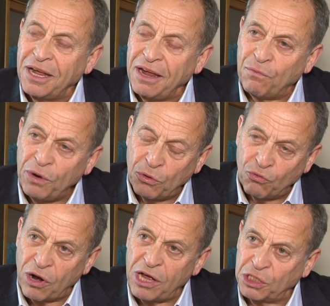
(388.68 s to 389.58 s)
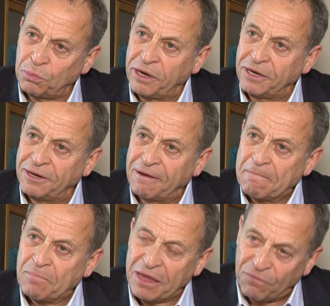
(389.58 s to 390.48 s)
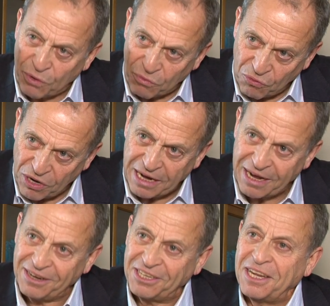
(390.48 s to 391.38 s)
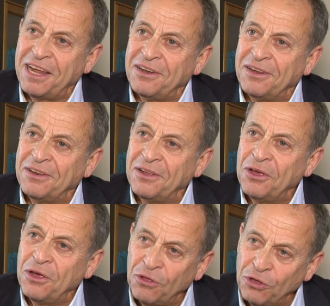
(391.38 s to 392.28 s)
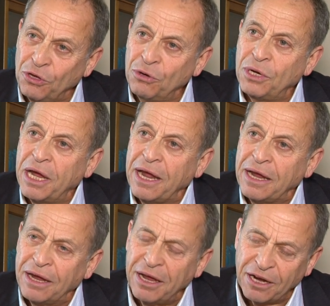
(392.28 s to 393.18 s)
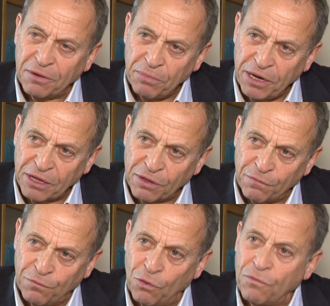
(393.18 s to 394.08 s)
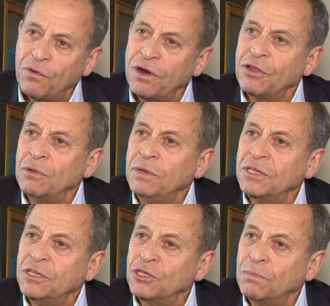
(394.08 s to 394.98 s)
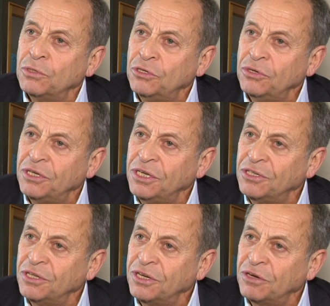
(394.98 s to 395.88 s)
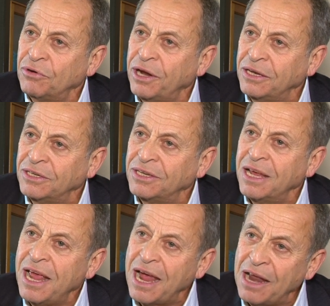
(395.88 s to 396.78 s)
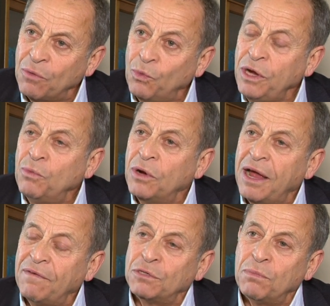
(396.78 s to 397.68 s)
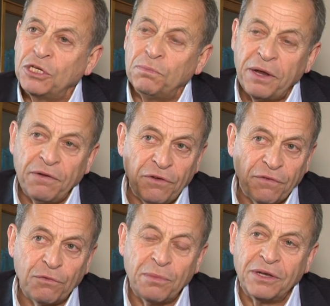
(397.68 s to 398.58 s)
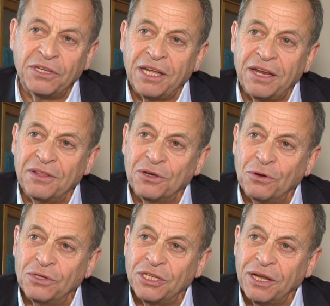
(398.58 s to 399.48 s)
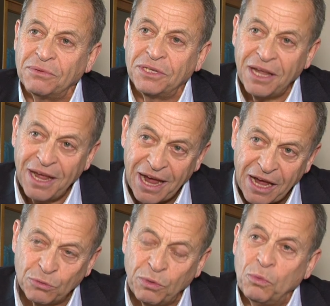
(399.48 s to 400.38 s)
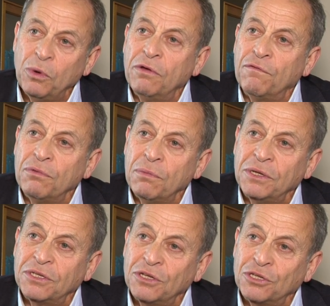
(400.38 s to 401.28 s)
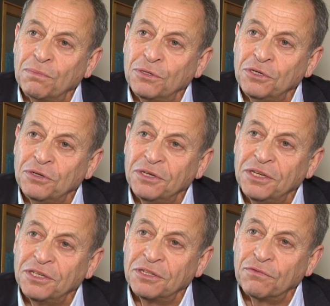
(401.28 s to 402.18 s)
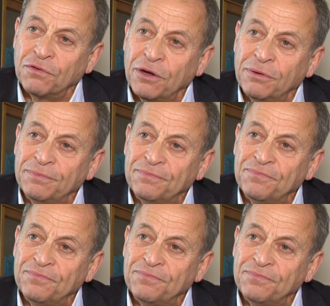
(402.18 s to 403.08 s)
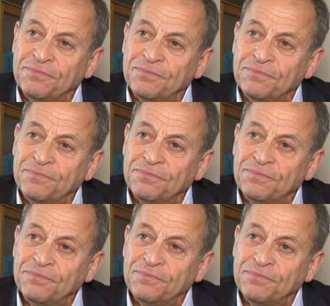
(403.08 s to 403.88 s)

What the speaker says: if we grasp it, if we really understand it, the UK can be at the forefront of the business opportunities that it creates, and we will have as much benefit from understanding the concepts as we will from the business opportunities that flow. The message